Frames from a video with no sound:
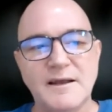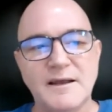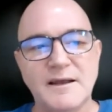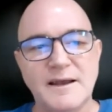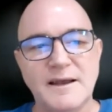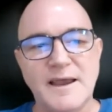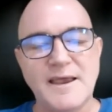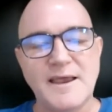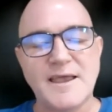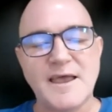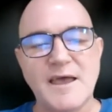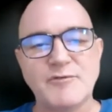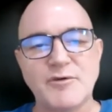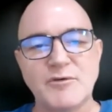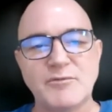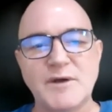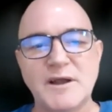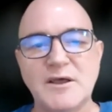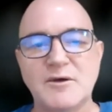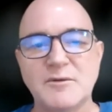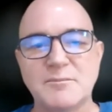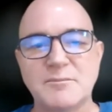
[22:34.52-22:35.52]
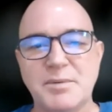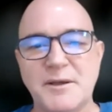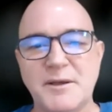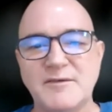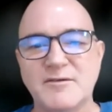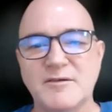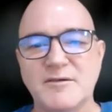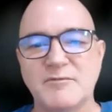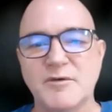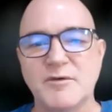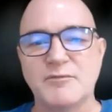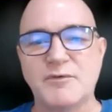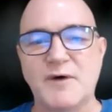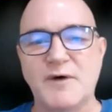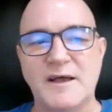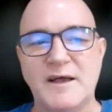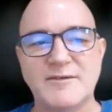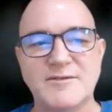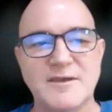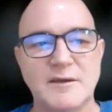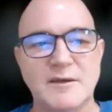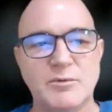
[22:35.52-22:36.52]
he gave a really good piece of
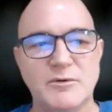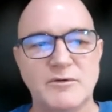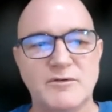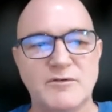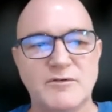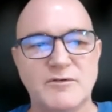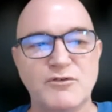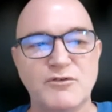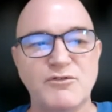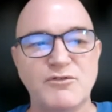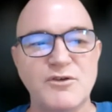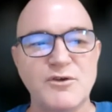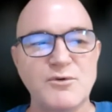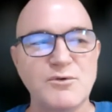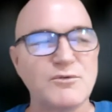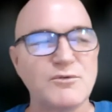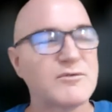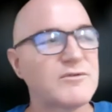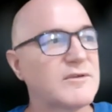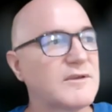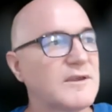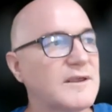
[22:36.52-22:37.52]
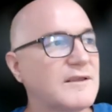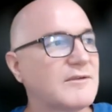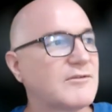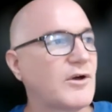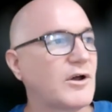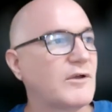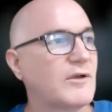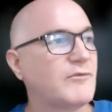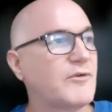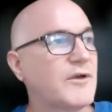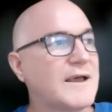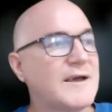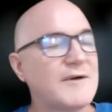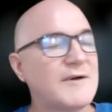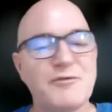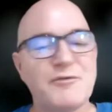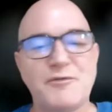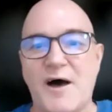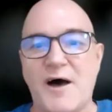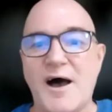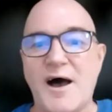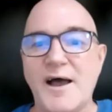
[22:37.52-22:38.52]
advice, and it was to choose sort of
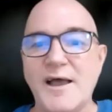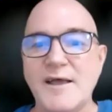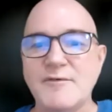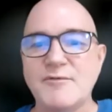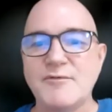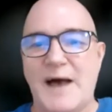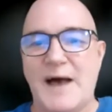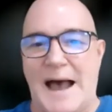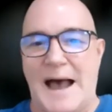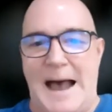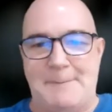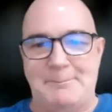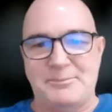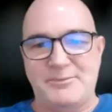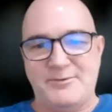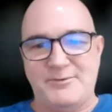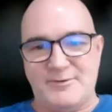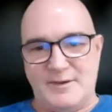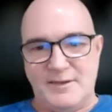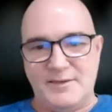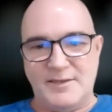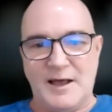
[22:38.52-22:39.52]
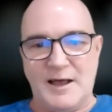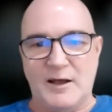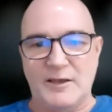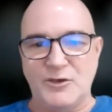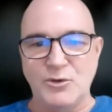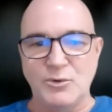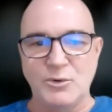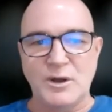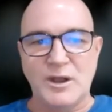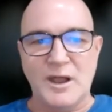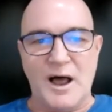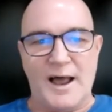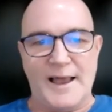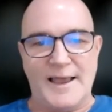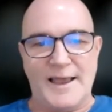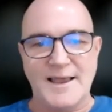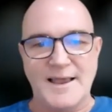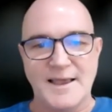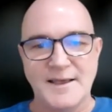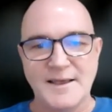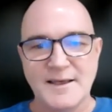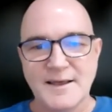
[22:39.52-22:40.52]
5 apps that you
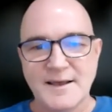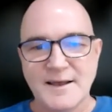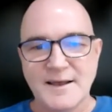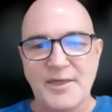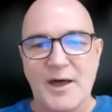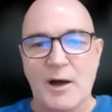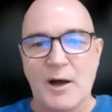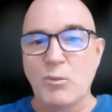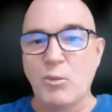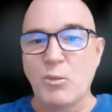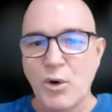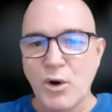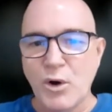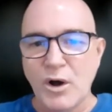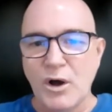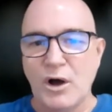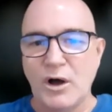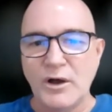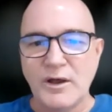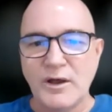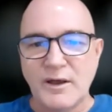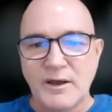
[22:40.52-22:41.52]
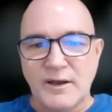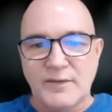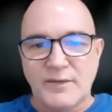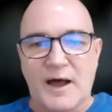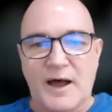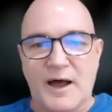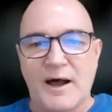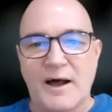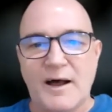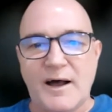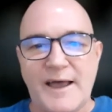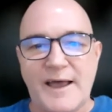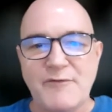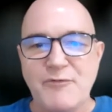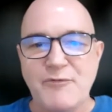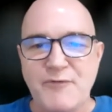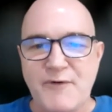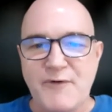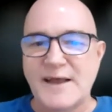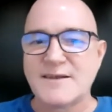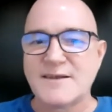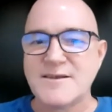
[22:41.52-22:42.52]
like, that work, that are
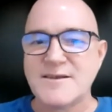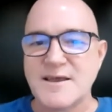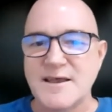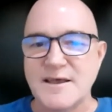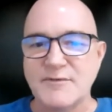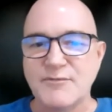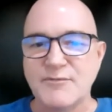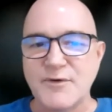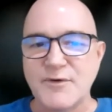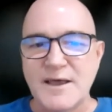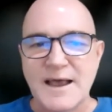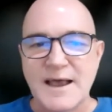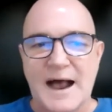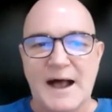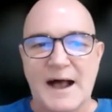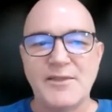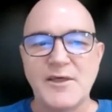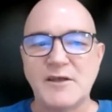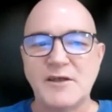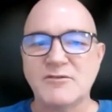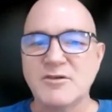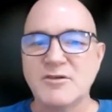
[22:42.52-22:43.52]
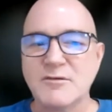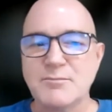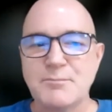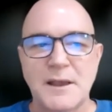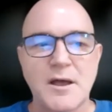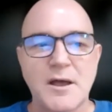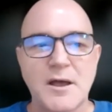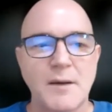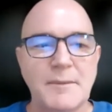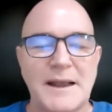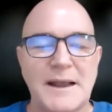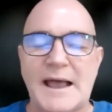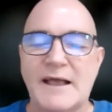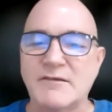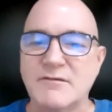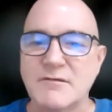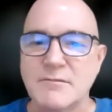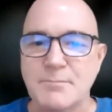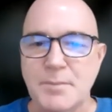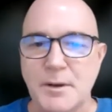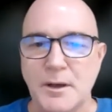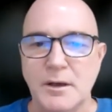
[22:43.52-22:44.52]
effective, and then just become an
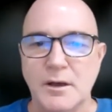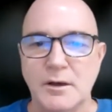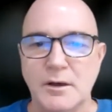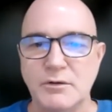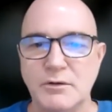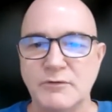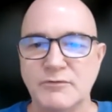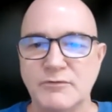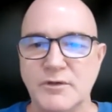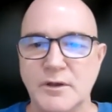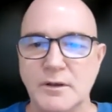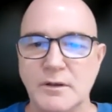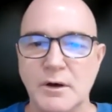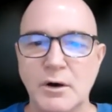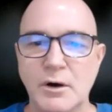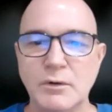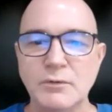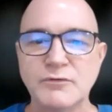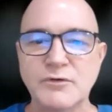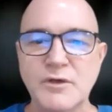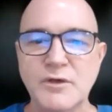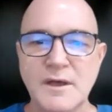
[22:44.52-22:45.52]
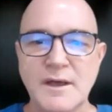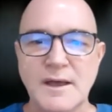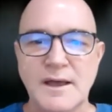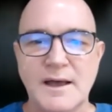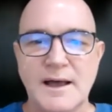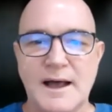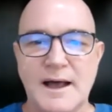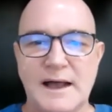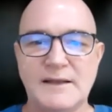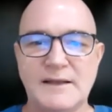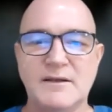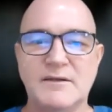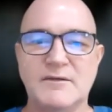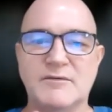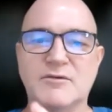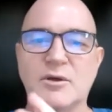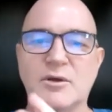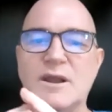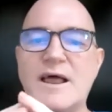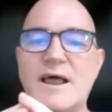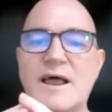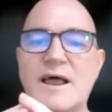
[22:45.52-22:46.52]
expert using those. And so